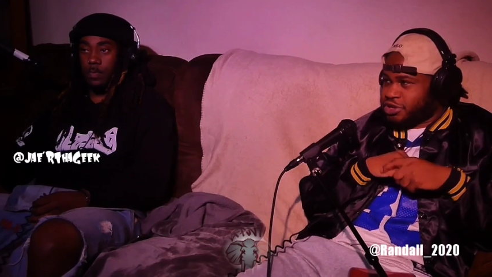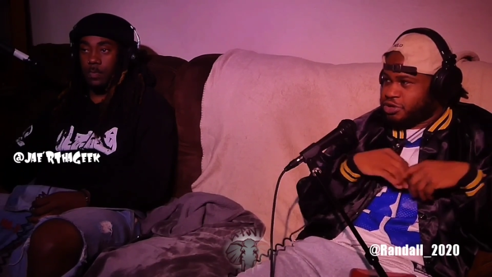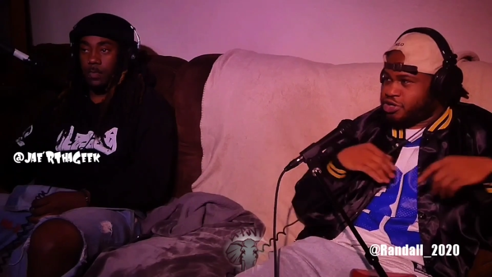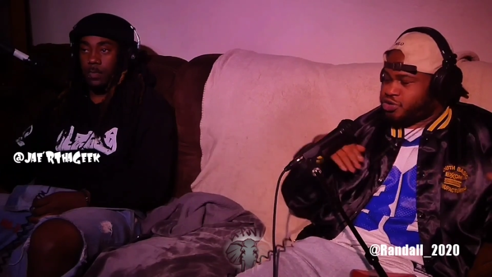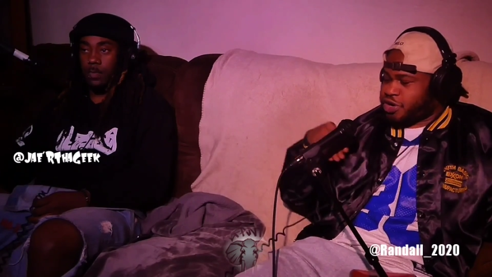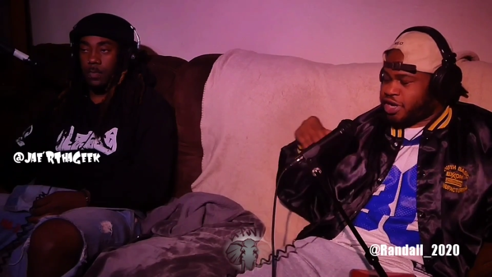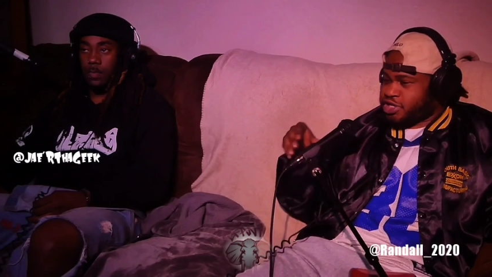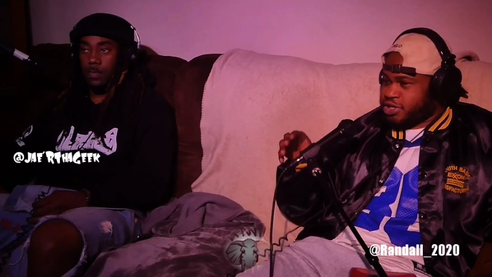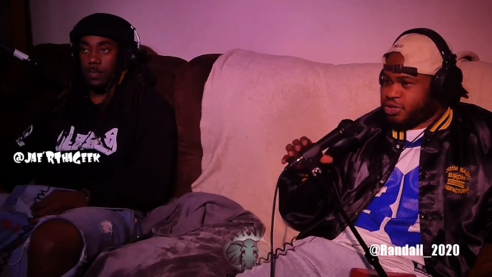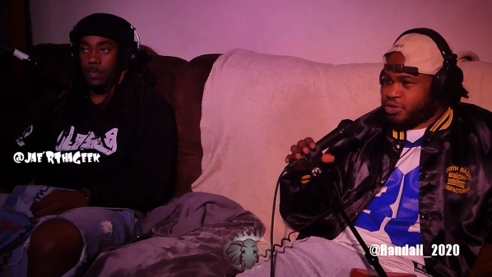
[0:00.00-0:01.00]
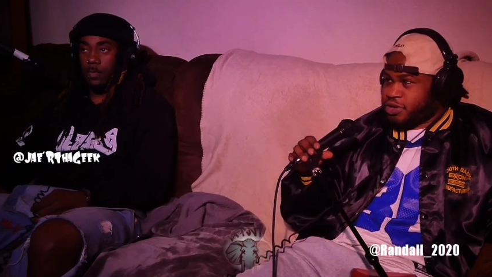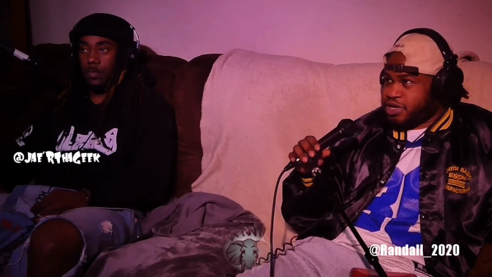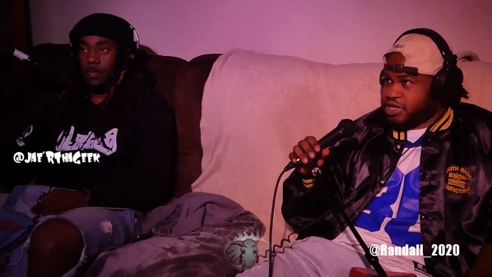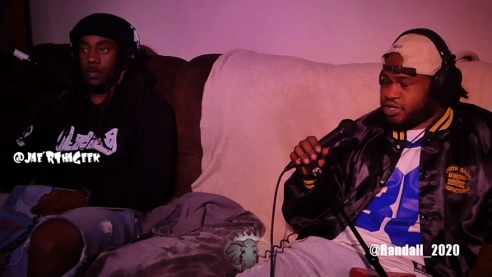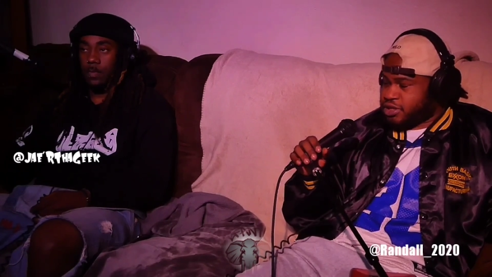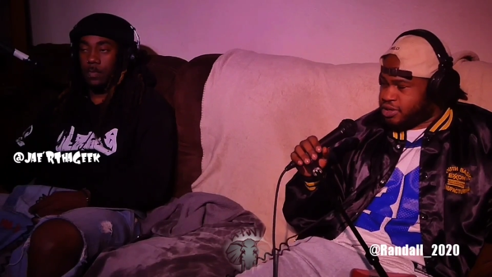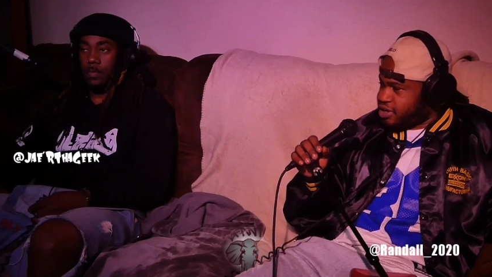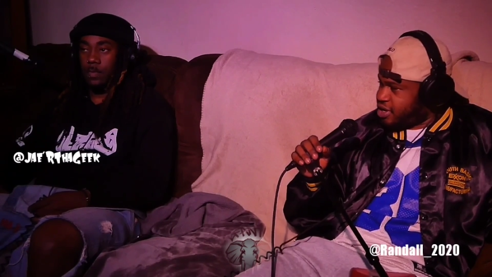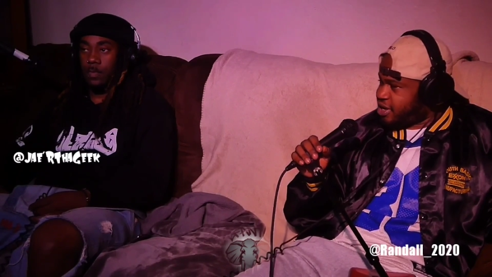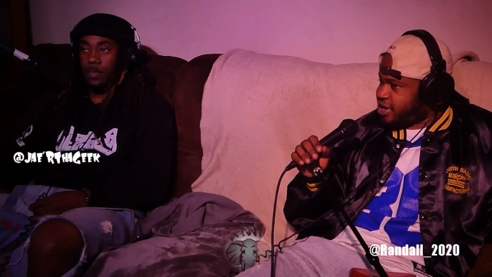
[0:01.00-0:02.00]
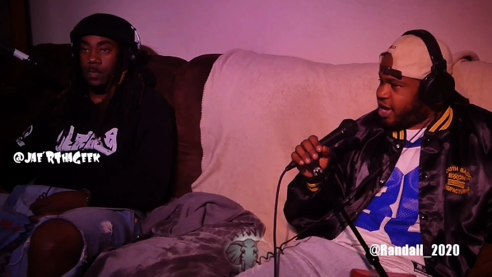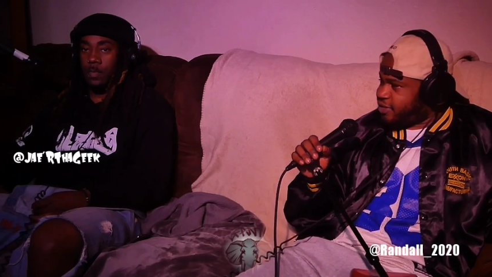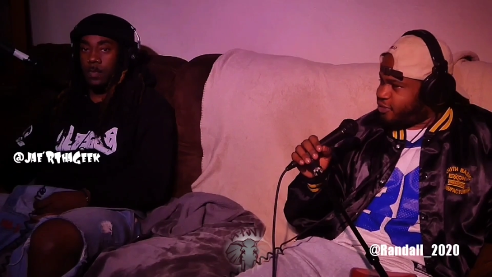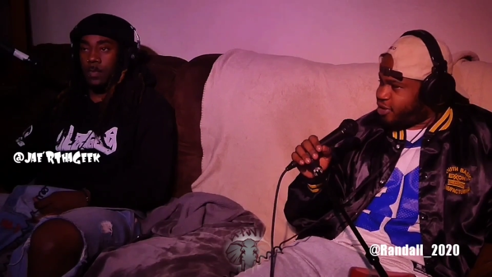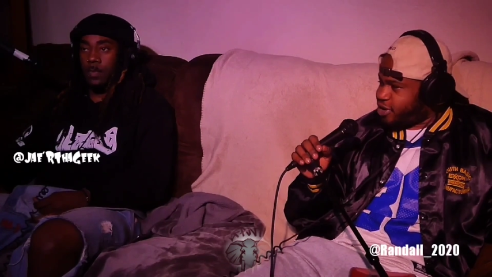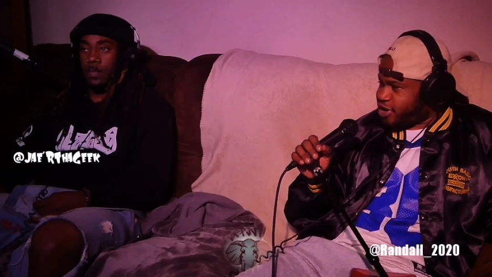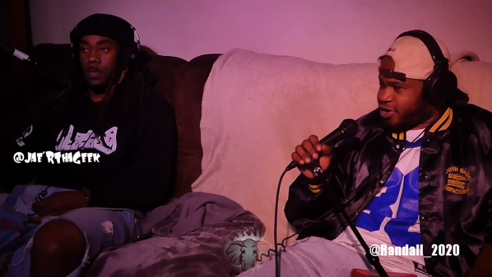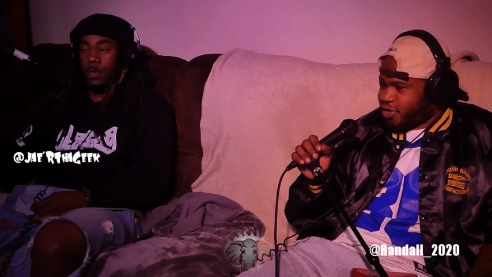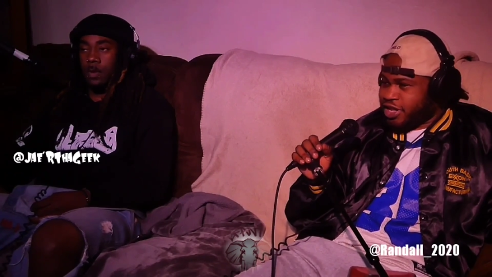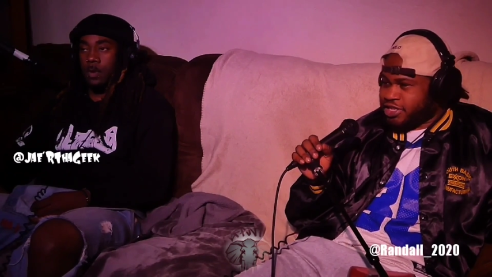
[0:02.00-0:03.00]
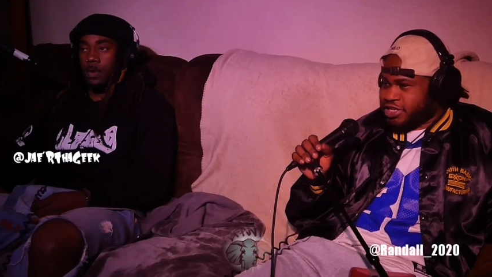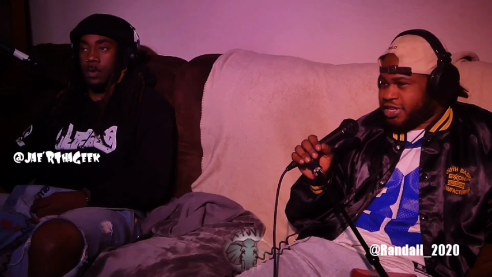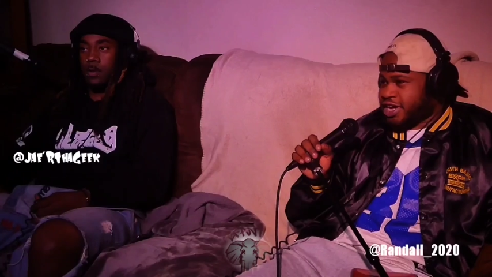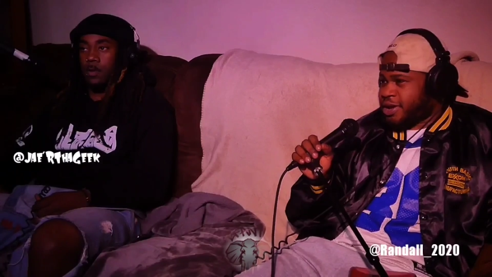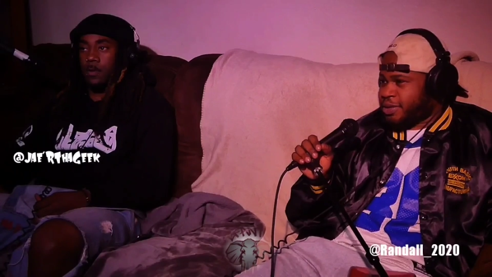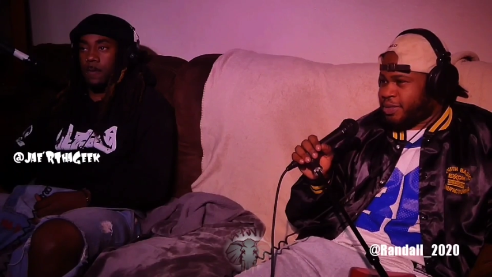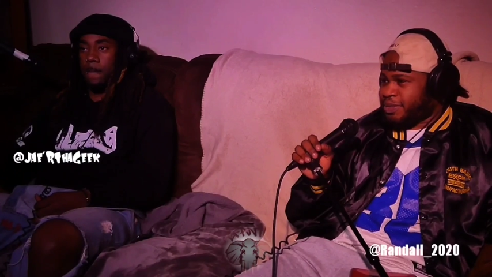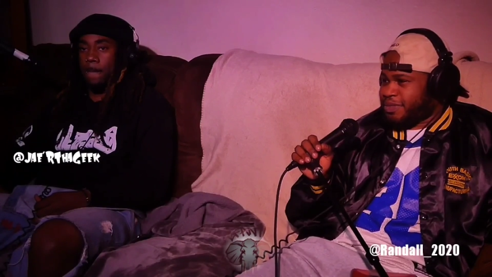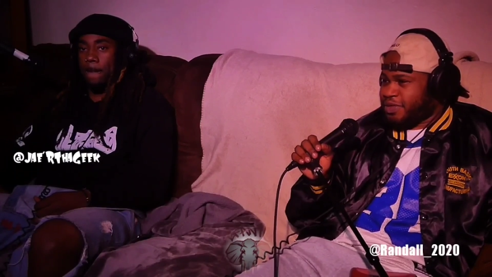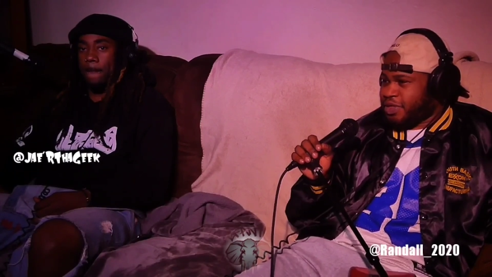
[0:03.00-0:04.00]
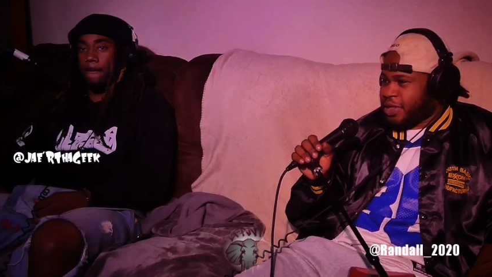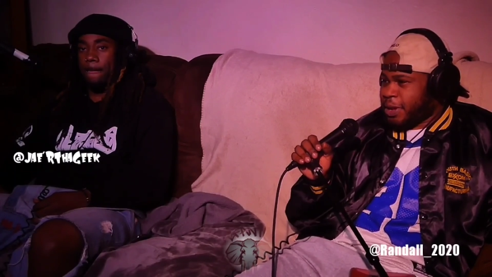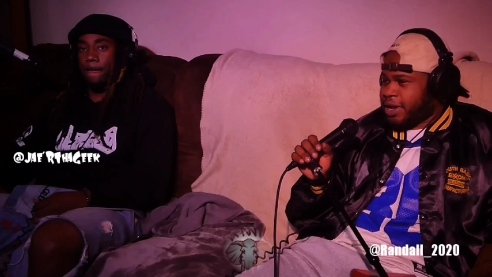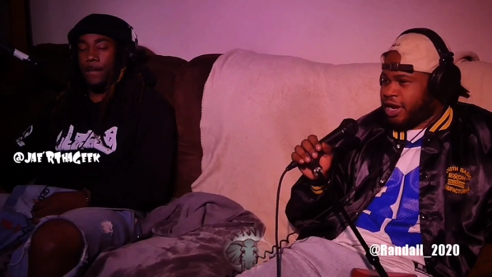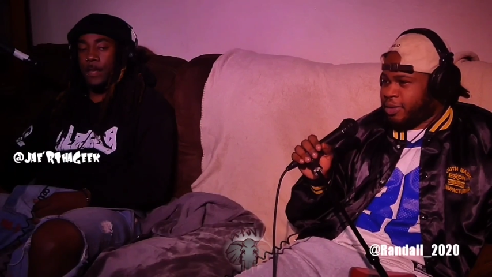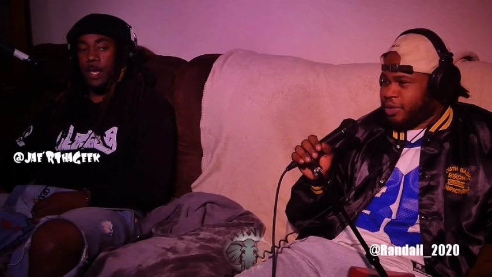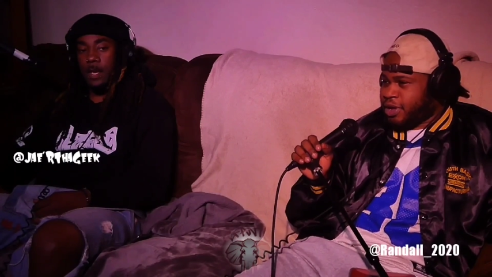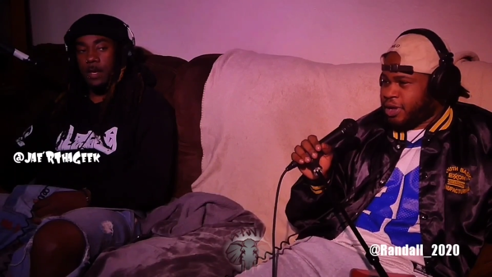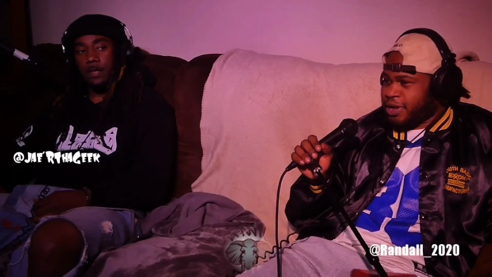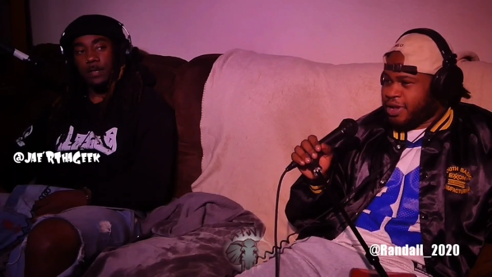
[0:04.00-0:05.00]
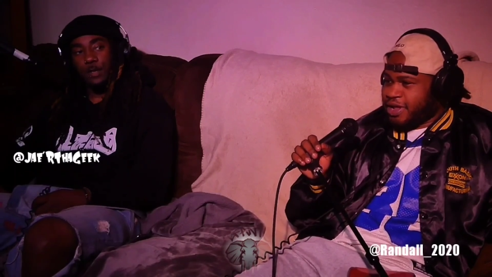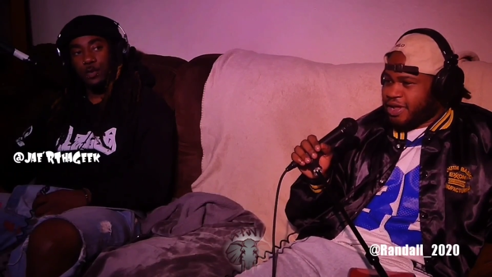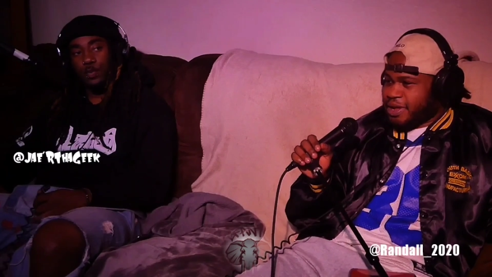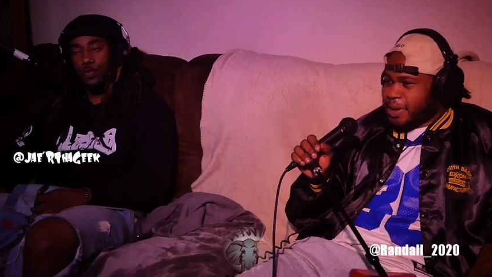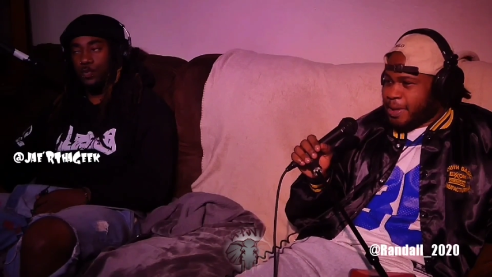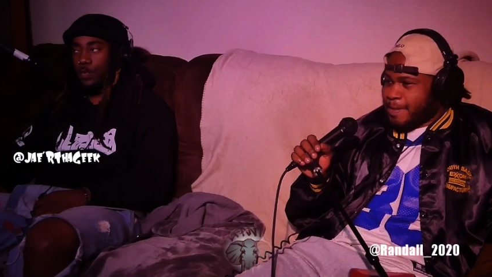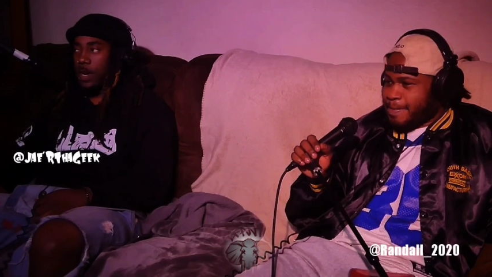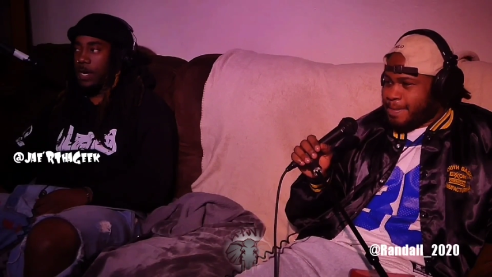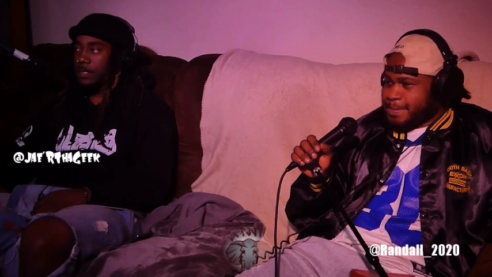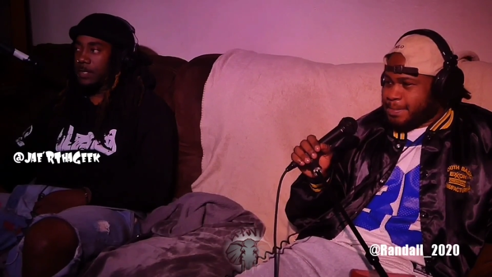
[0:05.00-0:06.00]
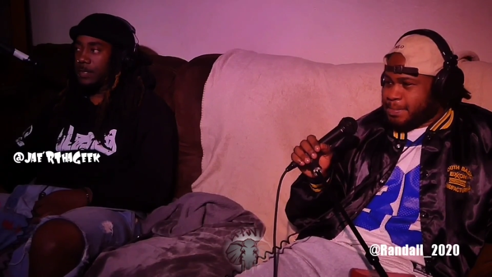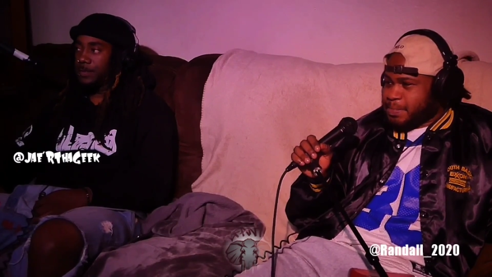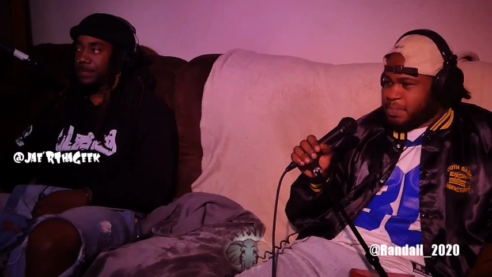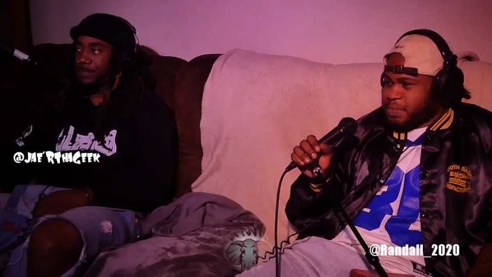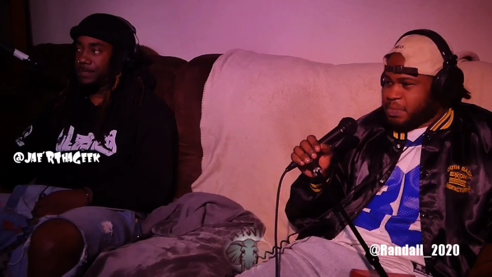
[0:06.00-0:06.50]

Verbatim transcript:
Speaker 1: just a little distraction during this kind of a crisis time. You know what I mean?
Speaker 2: Crazy.